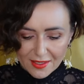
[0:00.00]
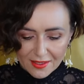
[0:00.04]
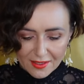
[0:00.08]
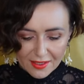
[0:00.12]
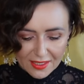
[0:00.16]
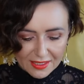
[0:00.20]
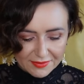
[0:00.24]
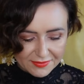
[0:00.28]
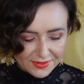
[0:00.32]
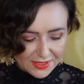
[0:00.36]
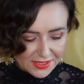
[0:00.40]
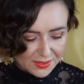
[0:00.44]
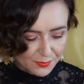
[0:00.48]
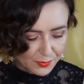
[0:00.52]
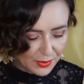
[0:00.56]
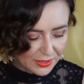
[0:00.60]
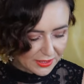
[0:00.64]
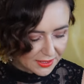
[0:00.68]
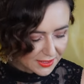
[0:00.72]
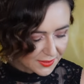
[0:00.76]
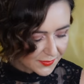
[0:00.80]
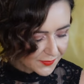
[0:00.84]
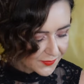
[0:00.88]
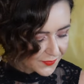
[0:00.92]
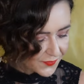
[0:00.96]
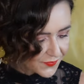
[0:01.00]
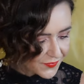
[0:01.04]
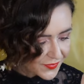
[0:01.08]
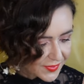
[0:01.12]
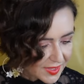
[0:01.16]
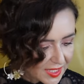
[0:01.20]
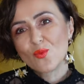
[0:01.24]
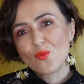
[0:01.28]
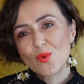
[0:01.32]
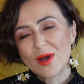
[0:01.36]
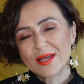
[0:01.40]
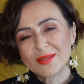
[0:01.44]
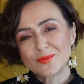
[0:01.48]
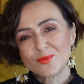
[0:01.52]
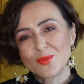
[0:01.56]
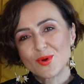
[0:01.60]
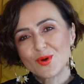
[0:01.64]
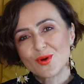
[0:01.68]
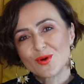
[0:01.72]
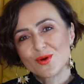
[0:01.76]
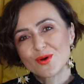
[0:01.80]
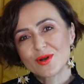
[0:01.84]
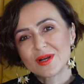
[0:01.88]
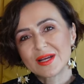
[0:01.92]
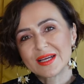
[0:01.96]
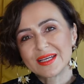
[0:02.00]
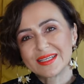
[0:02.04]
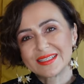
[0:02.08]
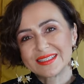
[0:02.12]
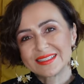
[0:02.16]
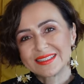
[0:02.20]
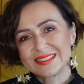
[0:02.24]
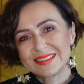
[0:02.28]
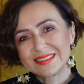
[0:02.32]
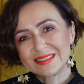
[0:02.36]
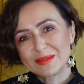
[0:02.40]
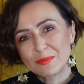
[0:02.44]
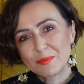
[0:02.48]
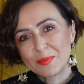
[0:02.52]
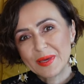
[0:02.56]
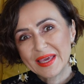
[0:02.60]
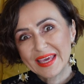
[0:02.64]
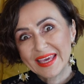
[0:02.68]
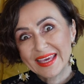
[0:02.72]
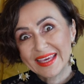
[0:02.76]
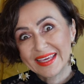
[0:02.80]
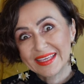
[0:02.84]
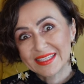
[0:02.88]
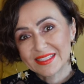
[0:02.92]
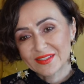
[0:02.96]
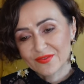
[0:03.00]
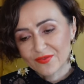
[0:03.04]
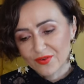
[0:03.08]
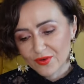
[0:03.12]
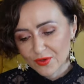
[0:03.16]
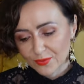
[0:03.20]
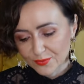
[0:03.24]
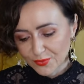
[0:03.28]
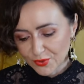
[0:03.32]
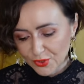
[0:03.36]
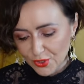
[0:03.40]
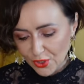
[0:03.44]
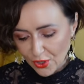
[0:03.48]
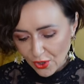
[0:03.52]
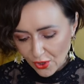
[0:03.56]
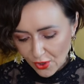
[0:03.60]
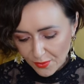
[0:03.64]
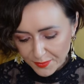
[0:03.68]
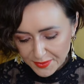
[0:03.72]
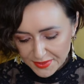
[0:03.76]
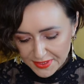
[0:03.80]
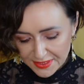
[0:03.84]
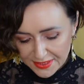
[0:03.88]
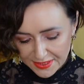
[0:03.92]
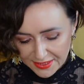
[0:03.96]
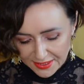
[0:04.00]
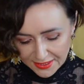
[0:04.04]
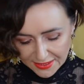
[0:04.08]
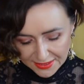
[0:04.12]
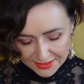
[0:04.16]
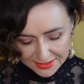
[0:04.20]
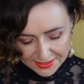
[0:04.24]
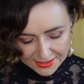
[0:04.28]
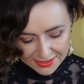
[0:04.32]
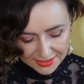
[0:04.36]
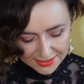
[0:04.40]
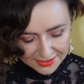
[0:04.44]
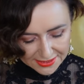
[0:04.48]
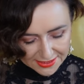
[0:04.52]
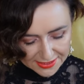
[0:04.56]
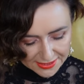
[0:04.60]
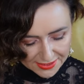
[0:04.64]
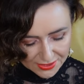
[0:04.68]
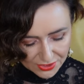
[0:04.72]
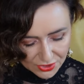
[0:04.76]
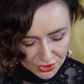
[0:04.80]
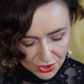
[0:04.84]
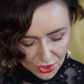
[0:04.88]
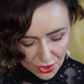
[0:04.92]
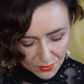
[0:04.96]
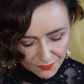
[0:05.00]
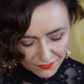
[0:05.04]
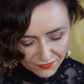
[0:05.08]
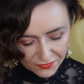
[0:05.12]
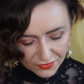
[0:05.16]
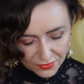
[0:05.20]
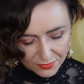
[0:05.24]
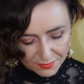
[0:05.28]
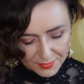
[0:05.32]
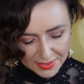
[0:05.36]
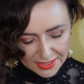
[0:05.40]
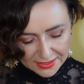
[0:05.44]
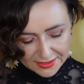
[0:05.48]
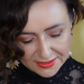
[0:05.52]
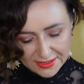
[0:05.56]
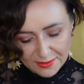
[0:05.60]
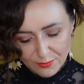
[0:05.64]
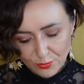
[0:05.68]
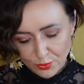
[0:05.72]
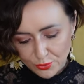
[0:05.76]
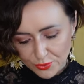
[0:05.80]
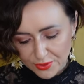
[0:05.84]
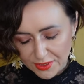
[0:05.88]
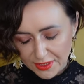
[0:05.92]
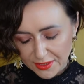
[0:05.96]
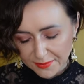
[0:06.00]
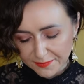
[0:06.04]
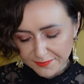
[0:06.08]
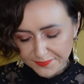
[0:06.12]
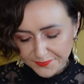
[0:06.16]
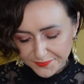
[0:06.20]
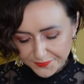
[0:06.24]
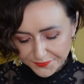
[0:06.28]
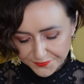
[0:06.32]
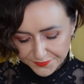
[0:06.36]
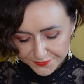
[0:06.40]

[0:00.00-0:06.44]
Love this piece. One more piece from tops is this top from Magda Butrym,